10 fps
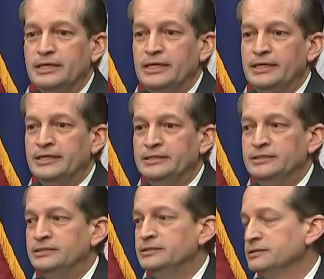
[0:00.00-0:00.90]

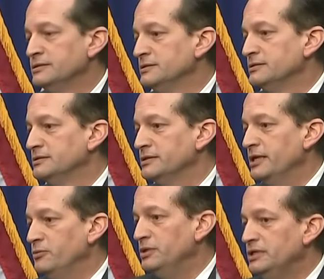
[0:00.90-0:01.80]
and
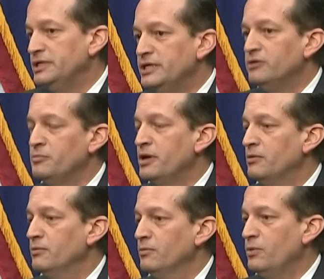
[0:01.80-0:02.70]
really hear
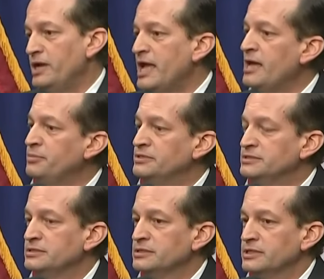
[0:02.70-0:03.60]
about what happened,
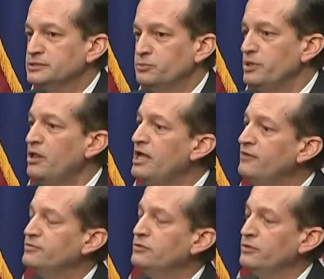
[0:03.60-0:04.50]
because we all
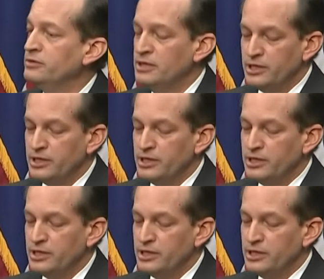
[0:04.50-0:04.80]
have to learn.